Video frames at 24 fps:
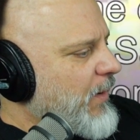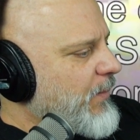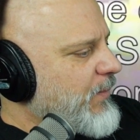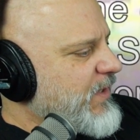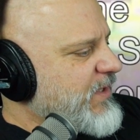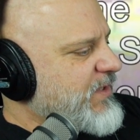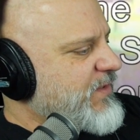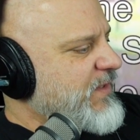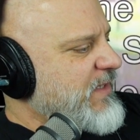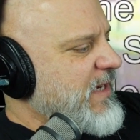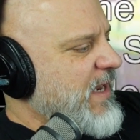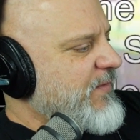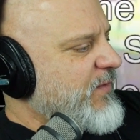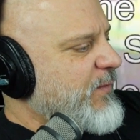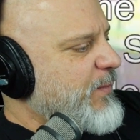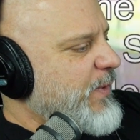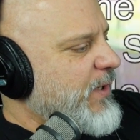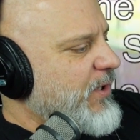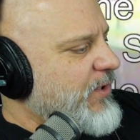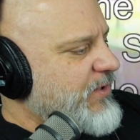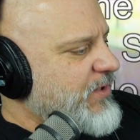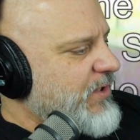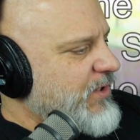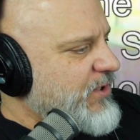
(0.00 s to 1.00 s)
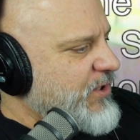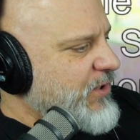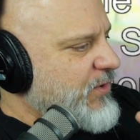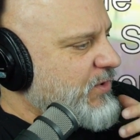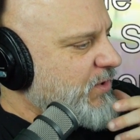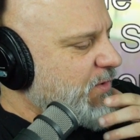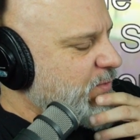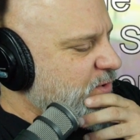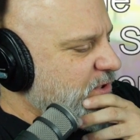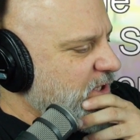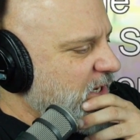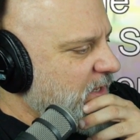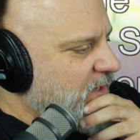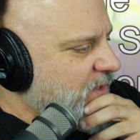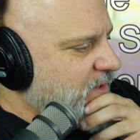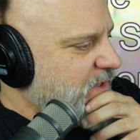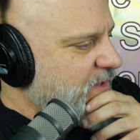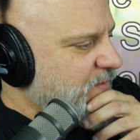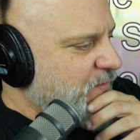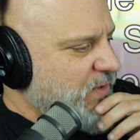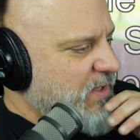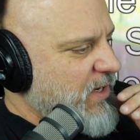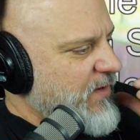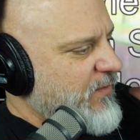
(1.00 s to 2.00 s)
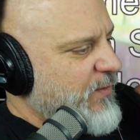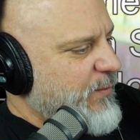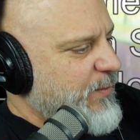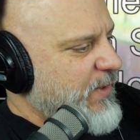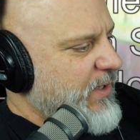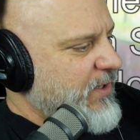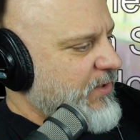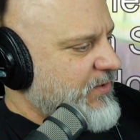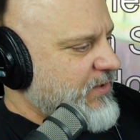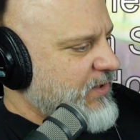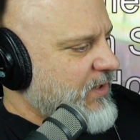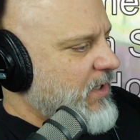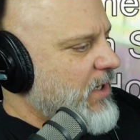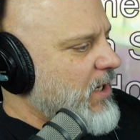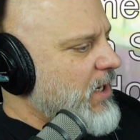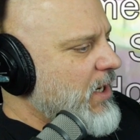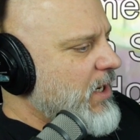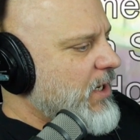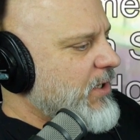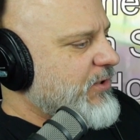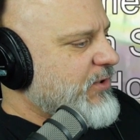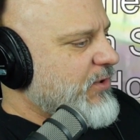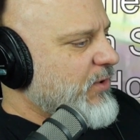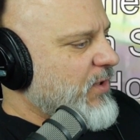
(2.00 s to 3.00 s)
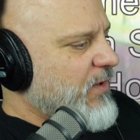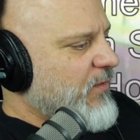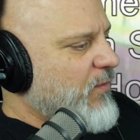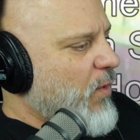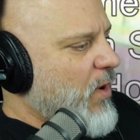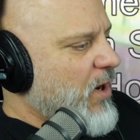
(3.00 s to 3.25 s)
this is David Peterson's YouTube channel, Sifu David Peterson, student of Wang